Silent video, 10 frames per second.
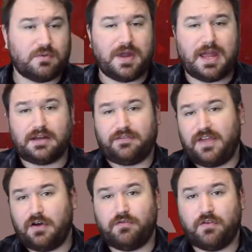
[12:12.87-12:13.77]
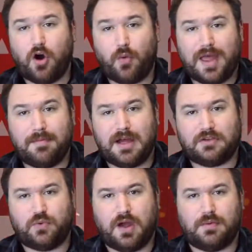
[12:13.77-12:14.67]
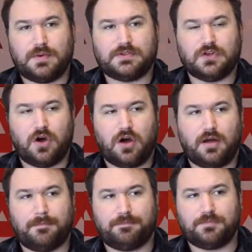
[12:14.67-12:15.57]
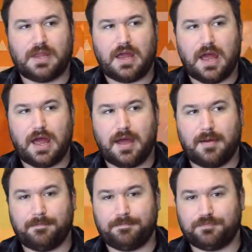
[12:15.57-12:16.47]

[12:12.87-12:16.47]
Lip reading: up, we had a Fatal 4-Way match where we saw Nia